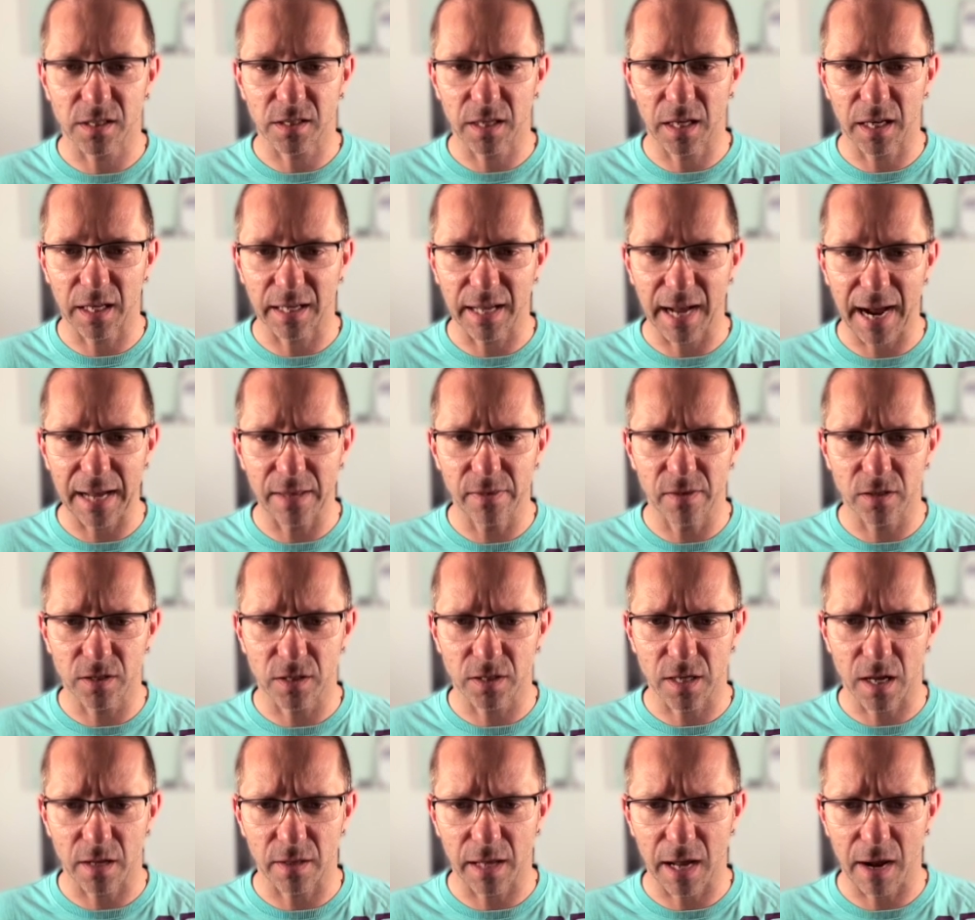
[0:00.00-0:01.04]
And again, there's
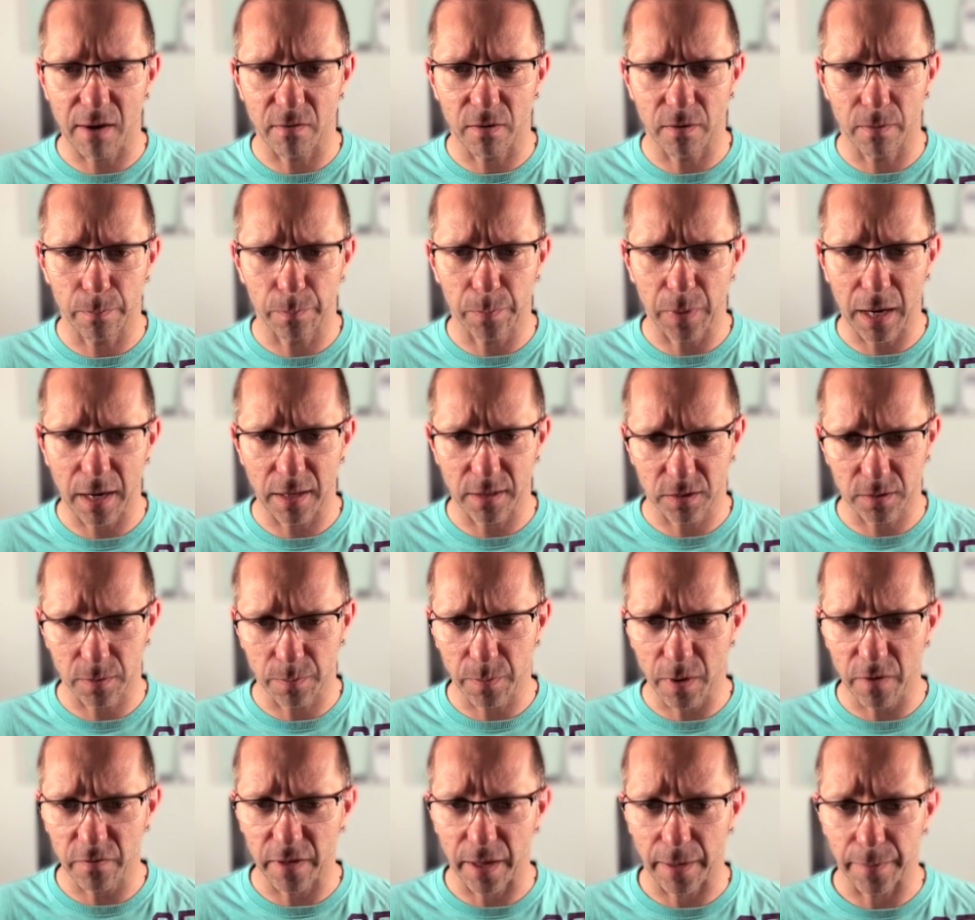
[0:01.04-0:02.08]
another area of imbalance
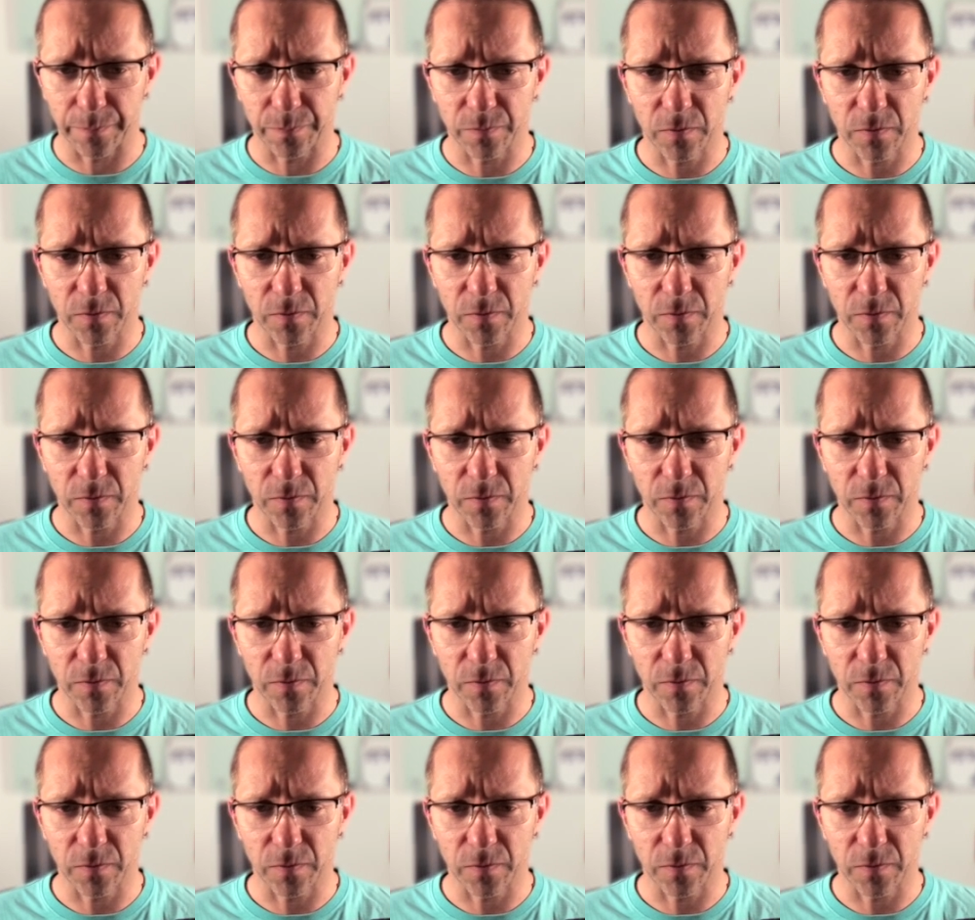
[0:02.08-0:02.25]
above it.